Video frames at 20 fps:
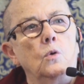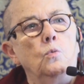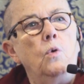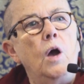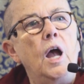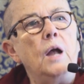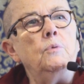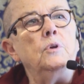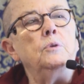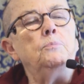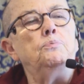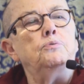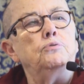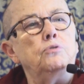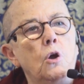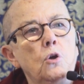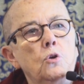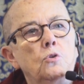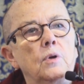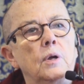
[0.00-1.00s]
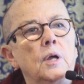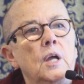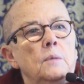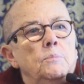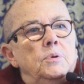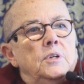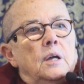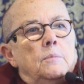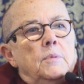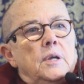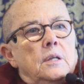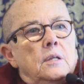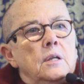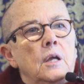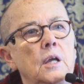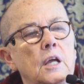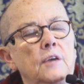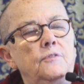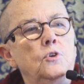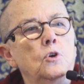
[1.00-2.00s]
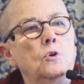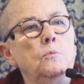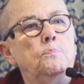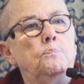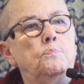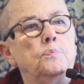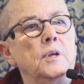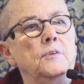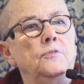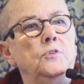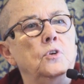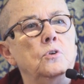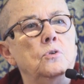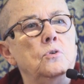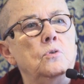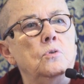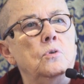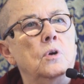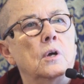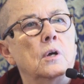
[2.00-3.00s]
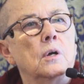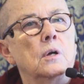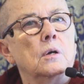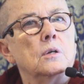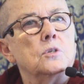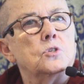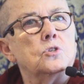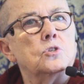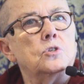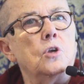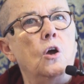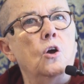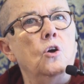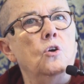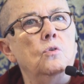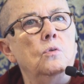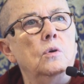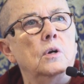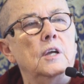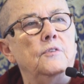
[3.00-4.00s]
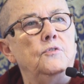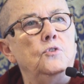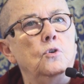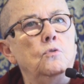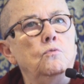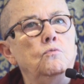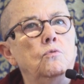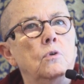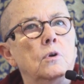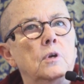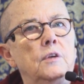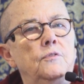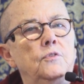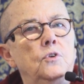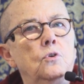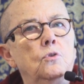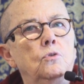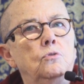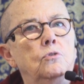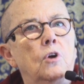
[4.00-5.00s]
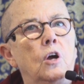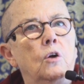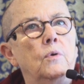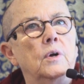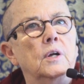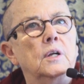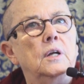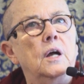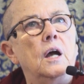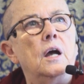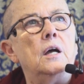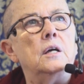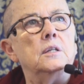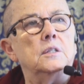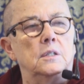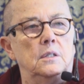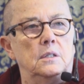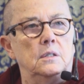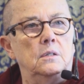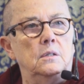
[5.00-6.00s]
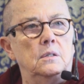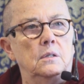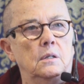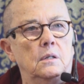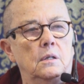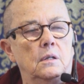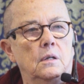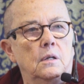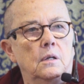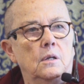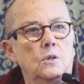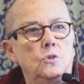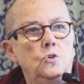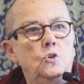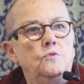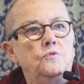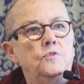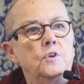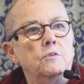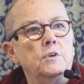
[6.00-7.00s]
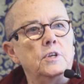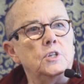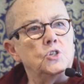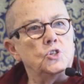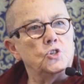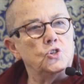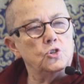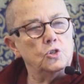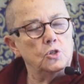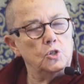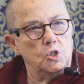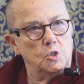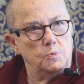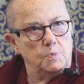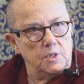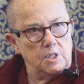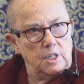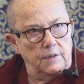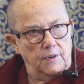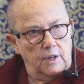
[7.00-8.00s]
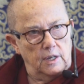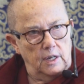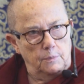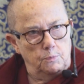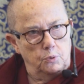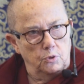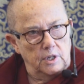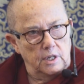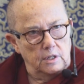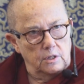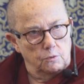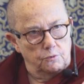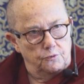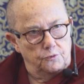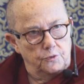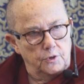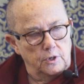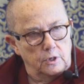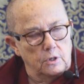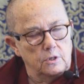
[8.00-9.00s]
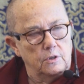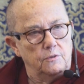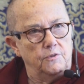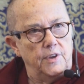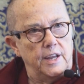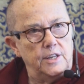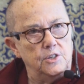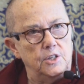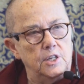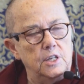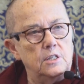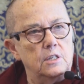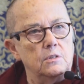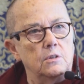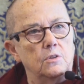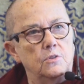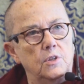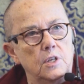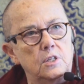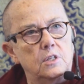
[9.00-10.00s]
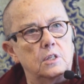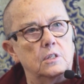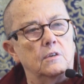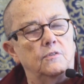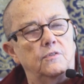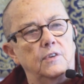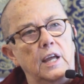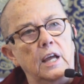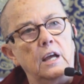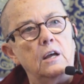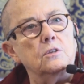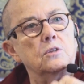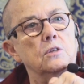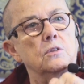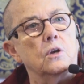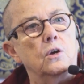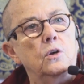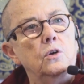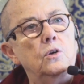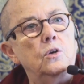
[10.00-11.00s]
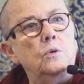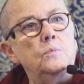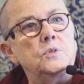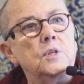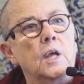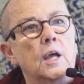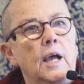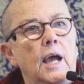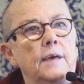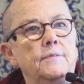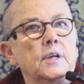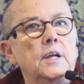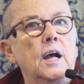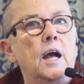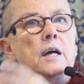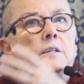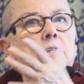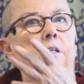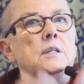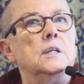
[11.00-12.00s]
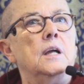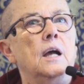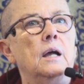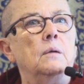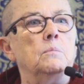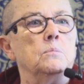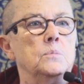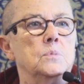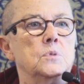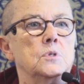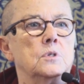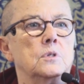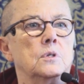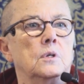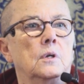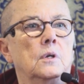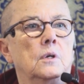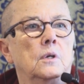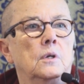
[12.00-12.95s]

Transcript: Why would pro? But I mean, if you if you sow if you if you grow a garden, you very specifically put in the you know the veggies and the this and the flowers and the herbs, and the garden comes.